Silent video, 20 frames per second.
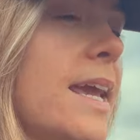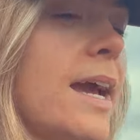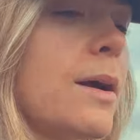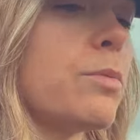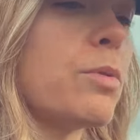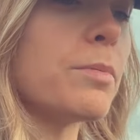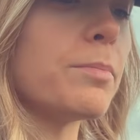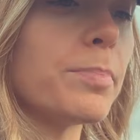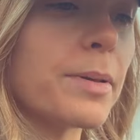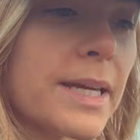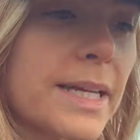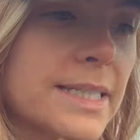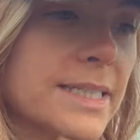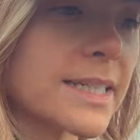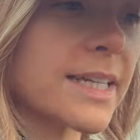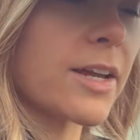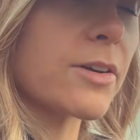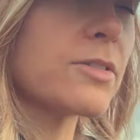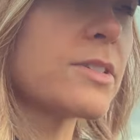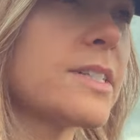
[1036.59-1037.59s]
I want Blake to
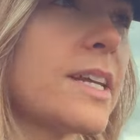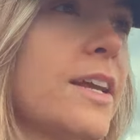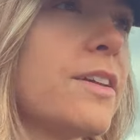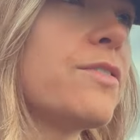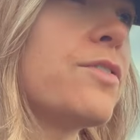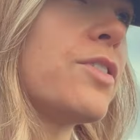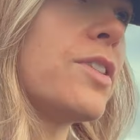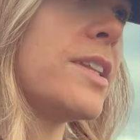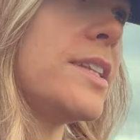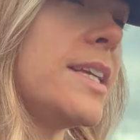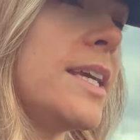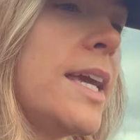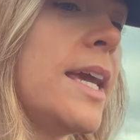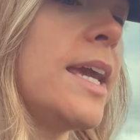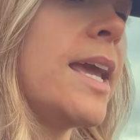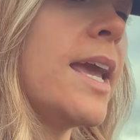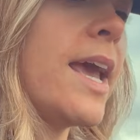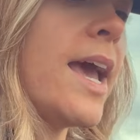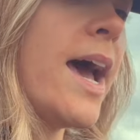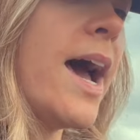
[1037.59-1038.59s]
get outside for the day.
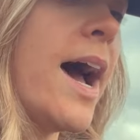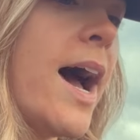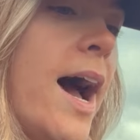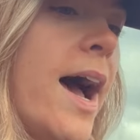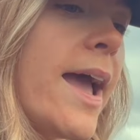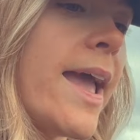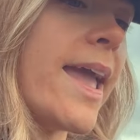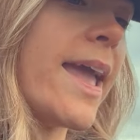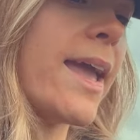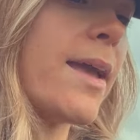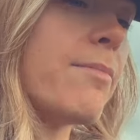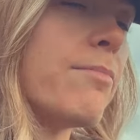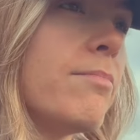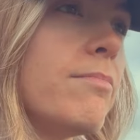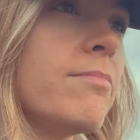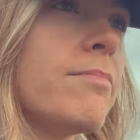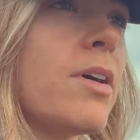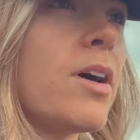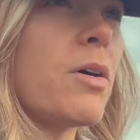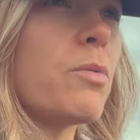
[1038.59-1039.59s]

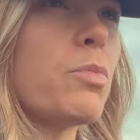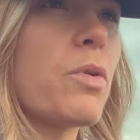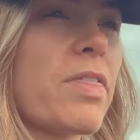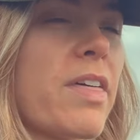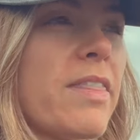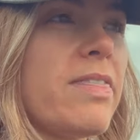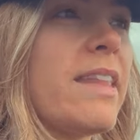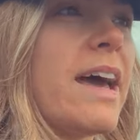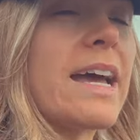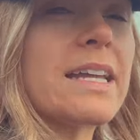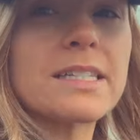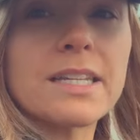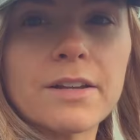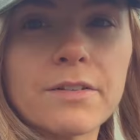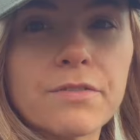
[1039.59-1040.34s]
Within that, it's like